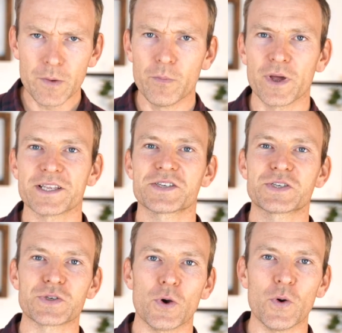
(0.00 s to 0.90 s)
but it's
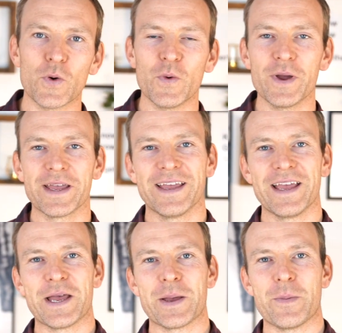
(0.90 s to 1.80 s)
so
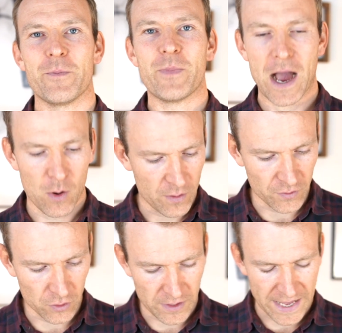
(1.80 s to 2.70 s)

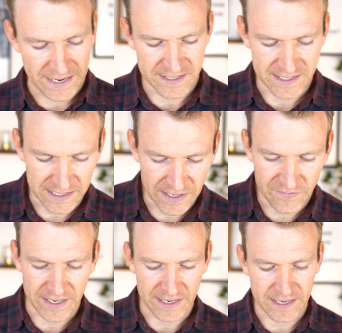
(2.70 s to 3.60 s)
powerful and
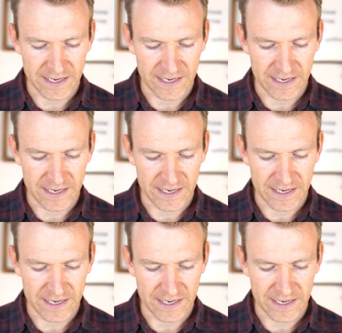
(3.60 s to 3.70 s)
significant.